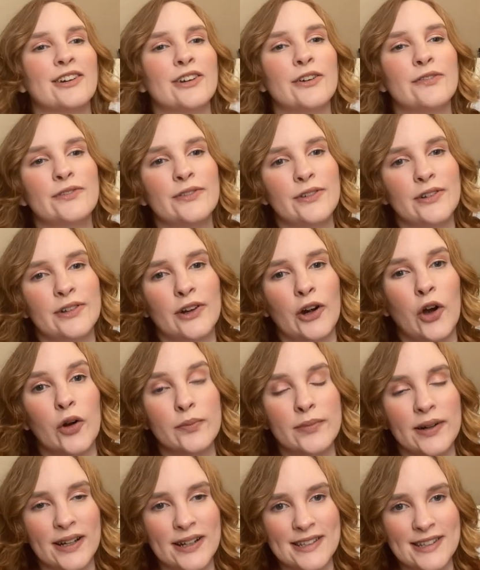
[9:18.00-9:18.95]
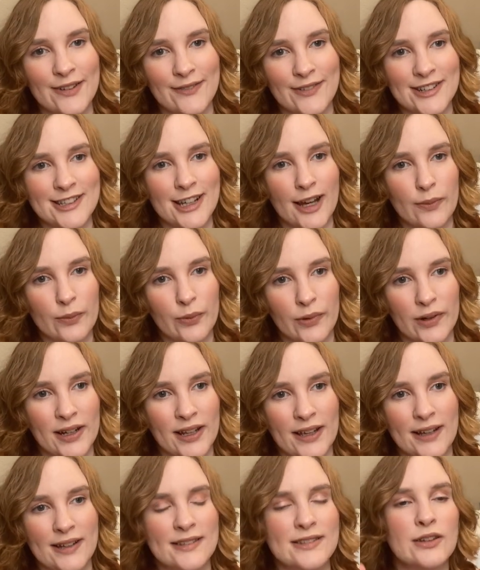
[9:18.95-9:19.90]
know if your home button has ever stopped
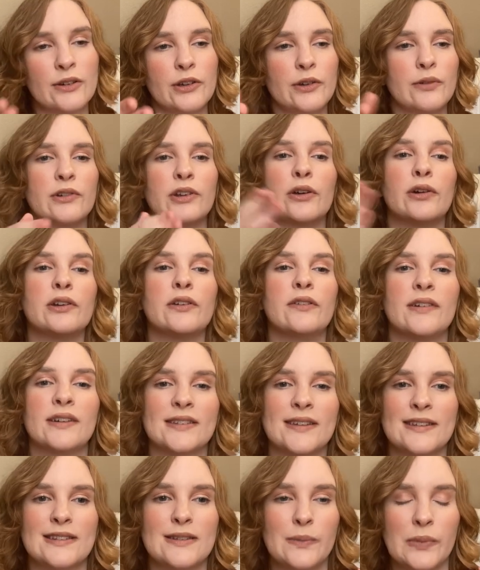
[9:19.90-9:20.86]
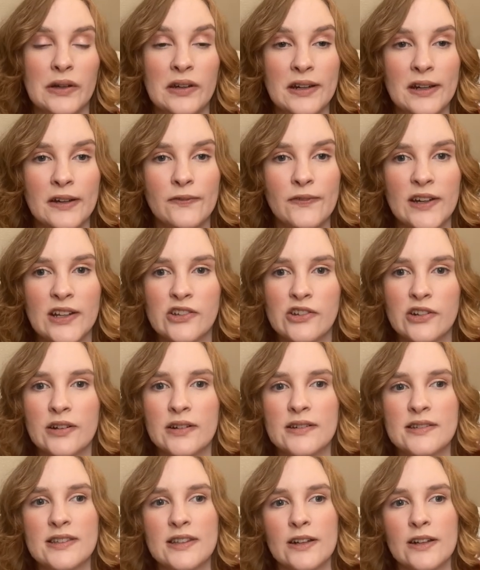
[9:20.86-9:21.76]
working, so you would go into accessibility features.